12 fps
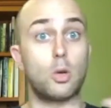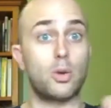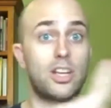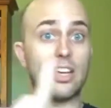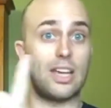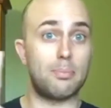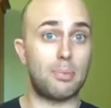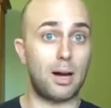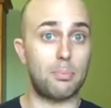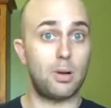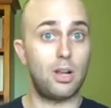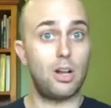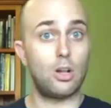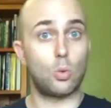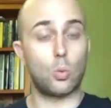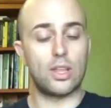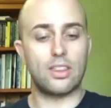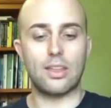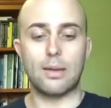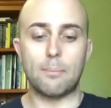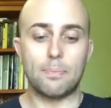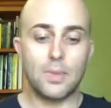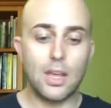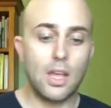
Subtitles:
You want to keep up with him.